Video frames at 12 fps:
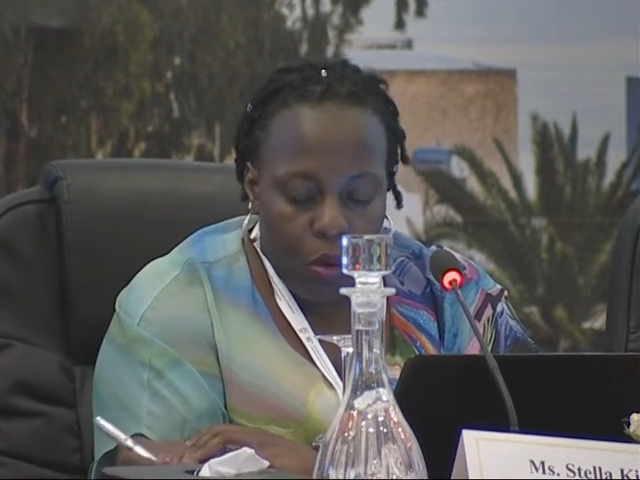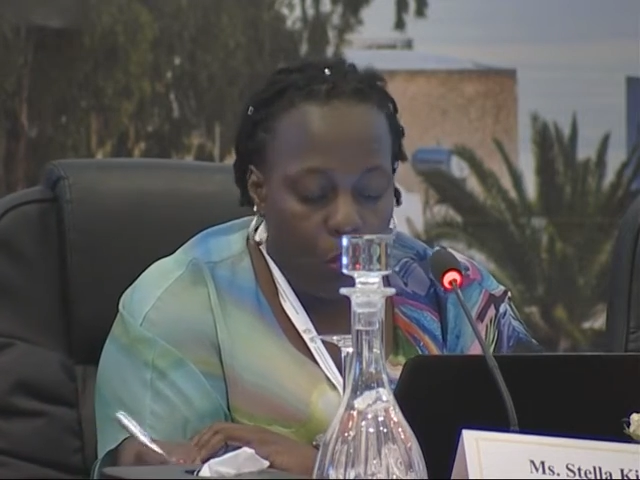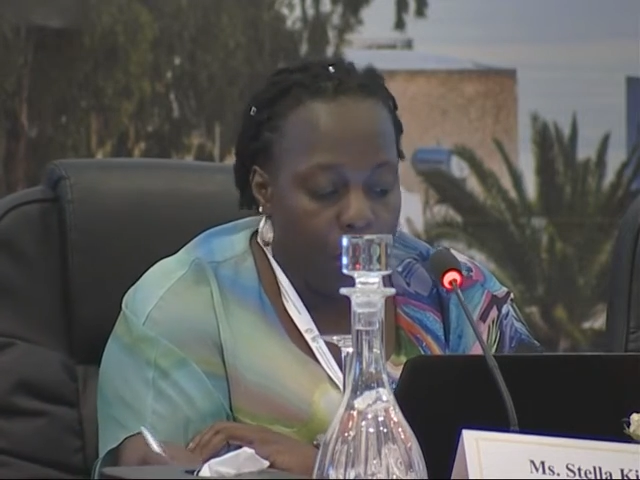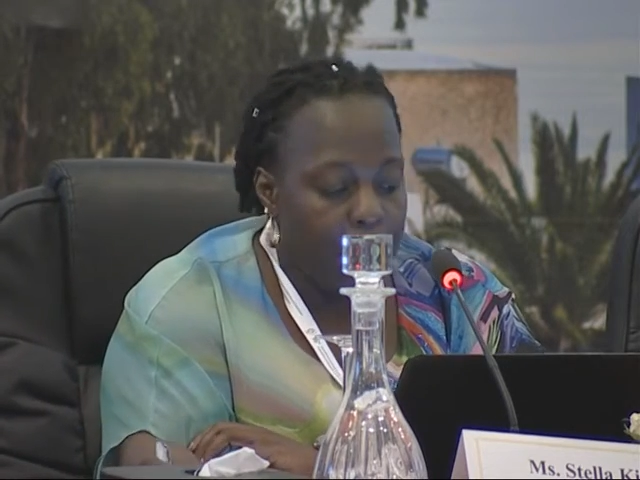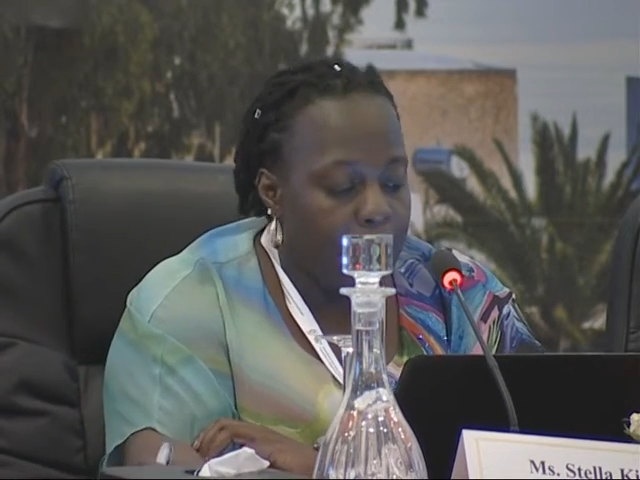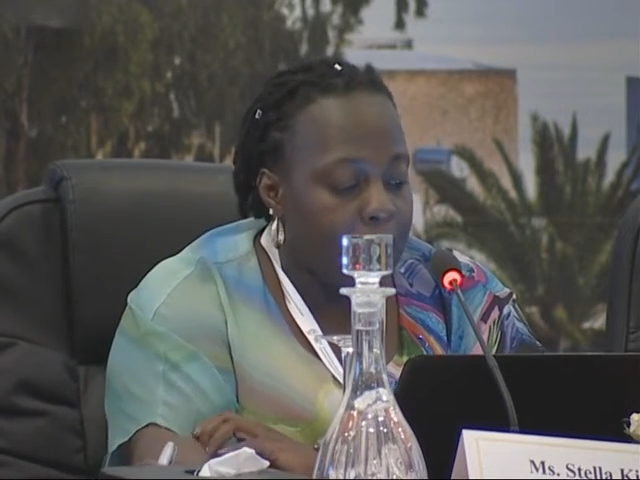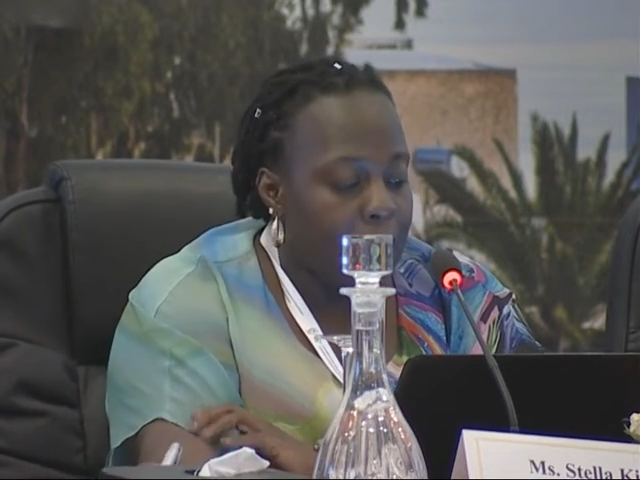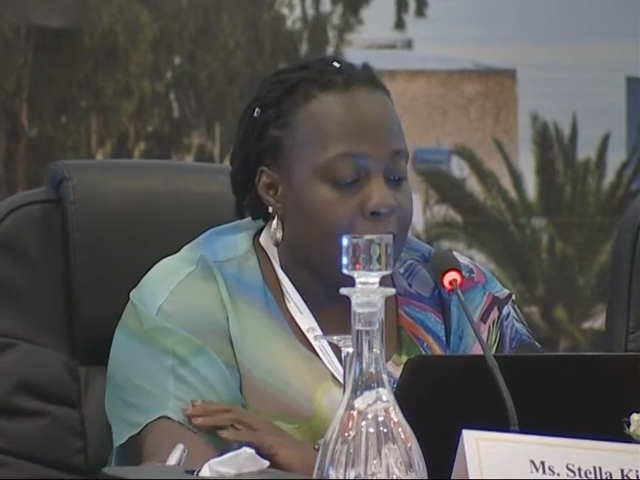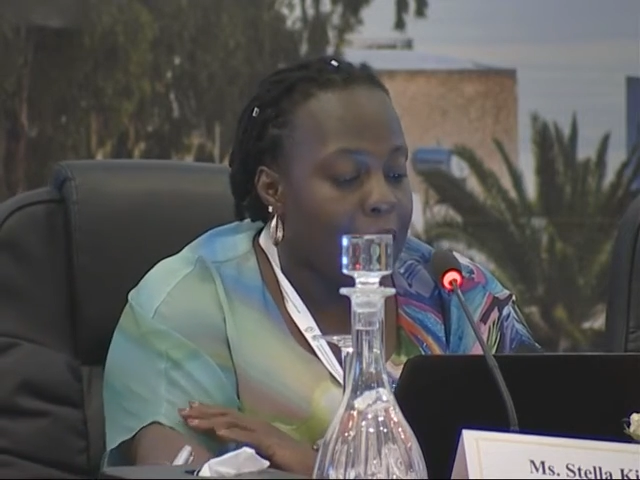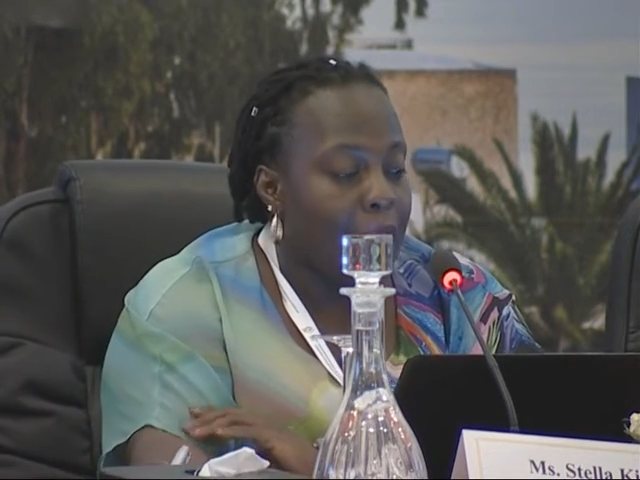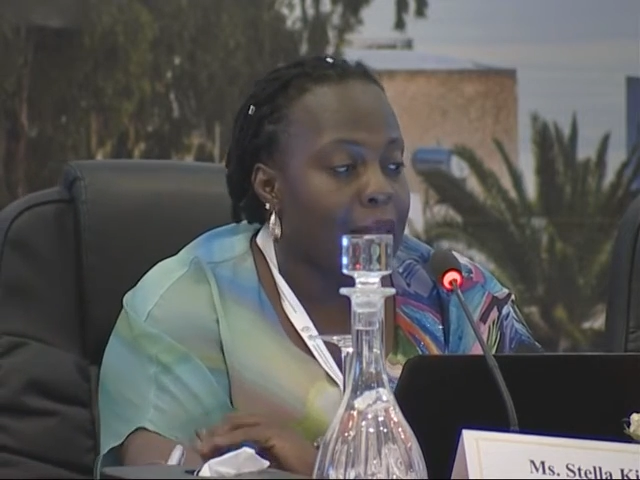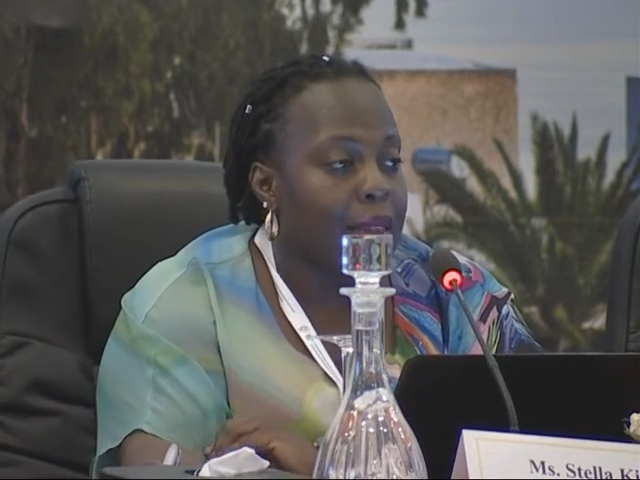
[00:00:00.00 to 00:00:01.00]
Women
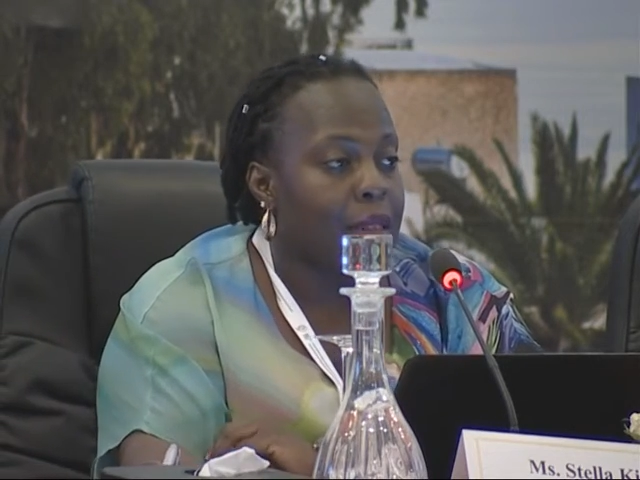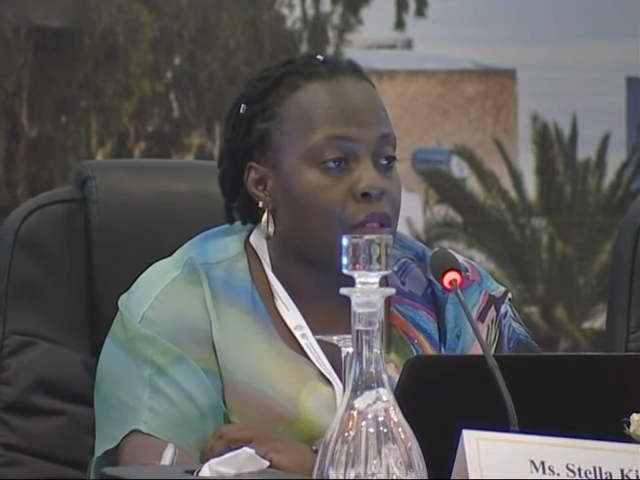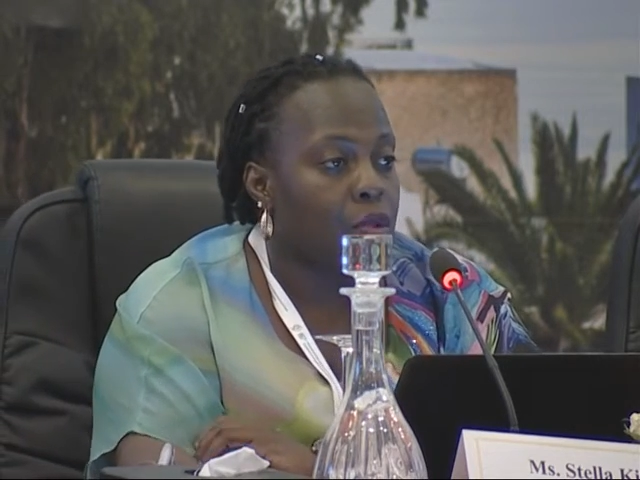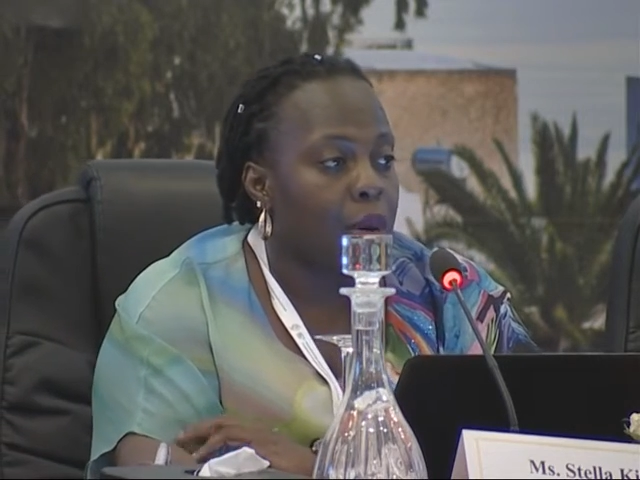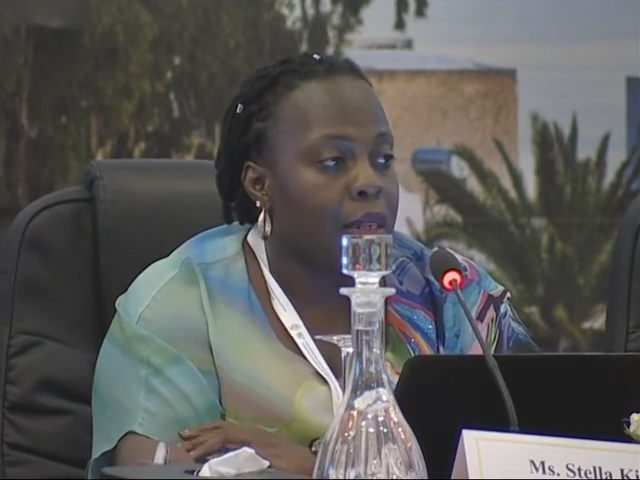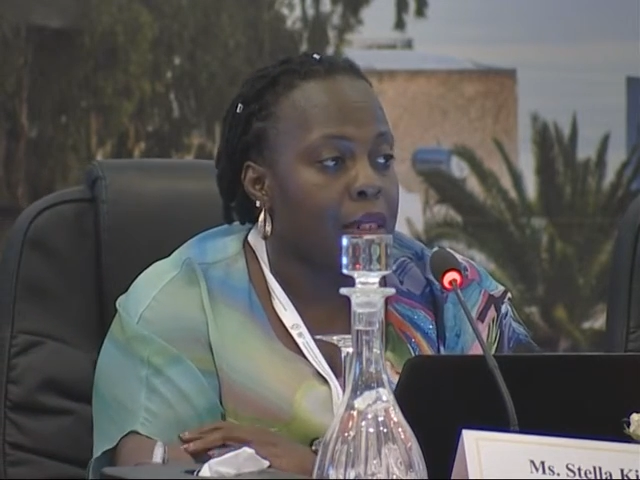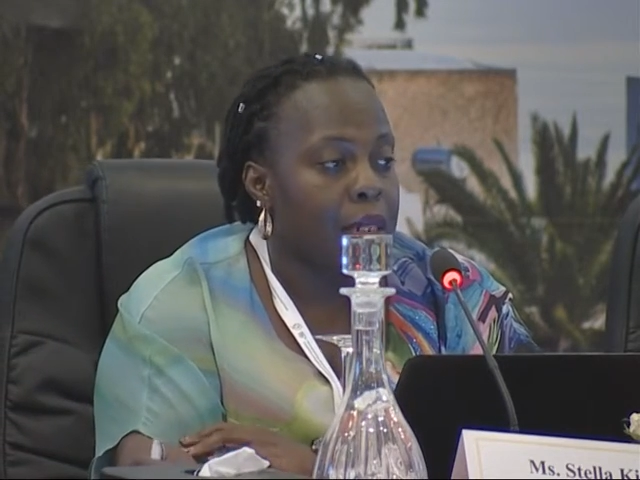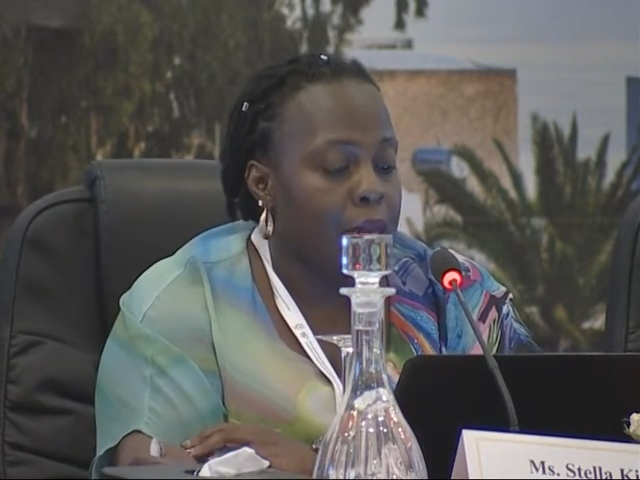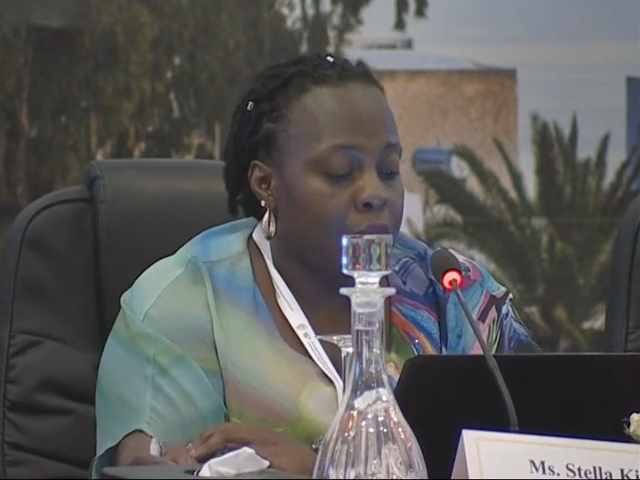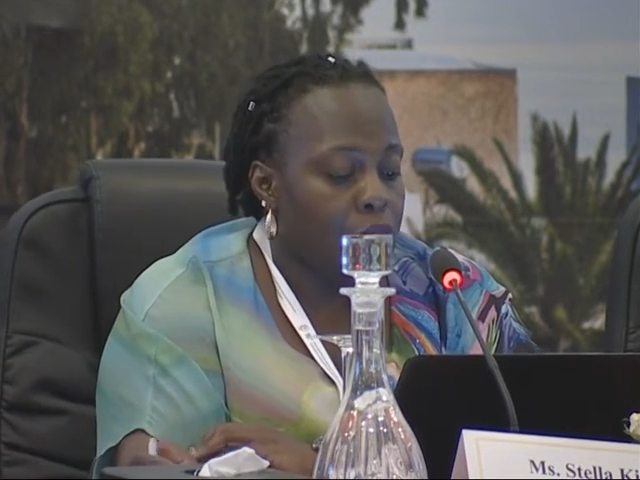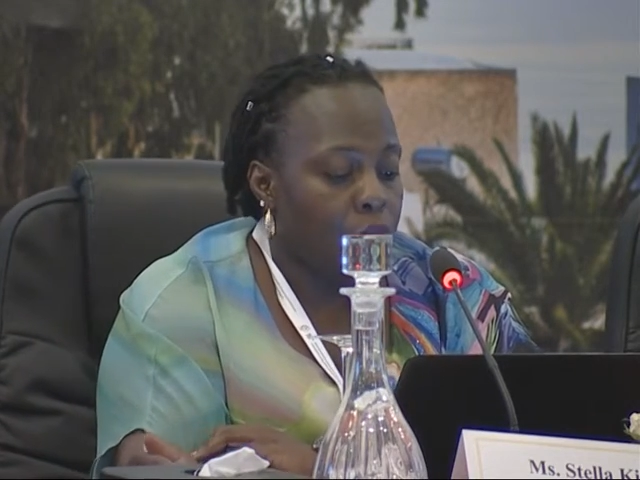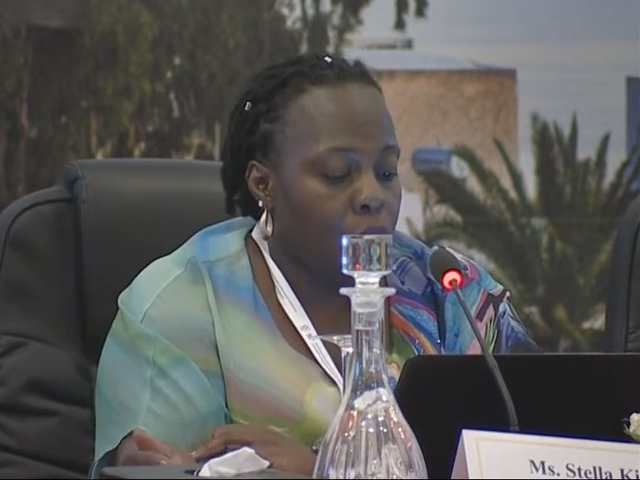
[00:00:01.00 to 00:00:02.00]
need access to
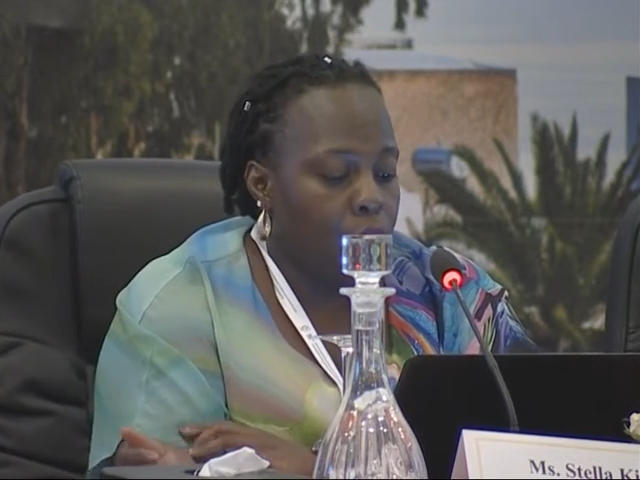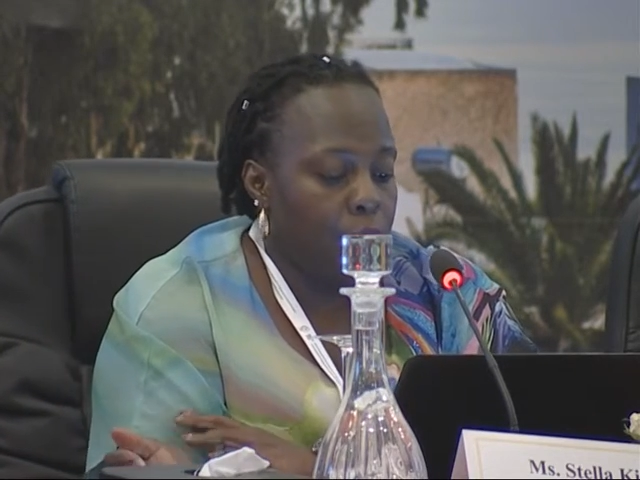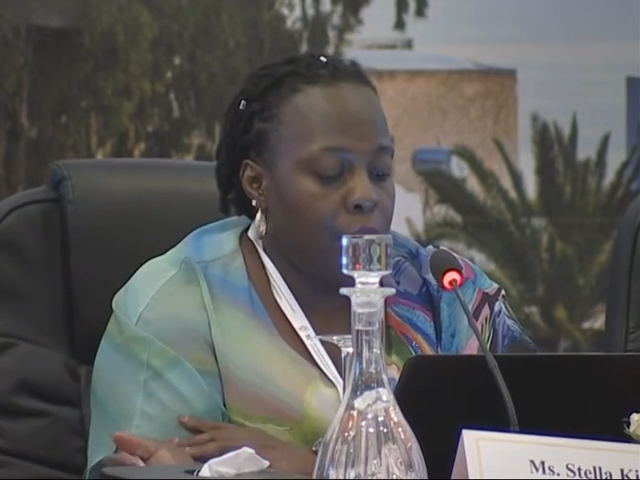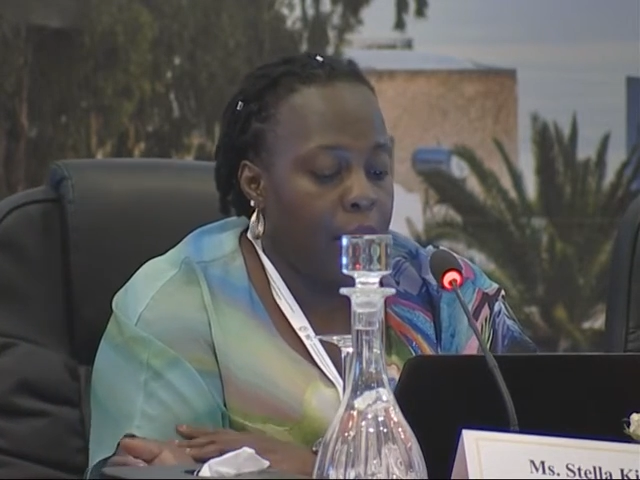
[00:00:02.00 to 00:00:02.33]
antenatal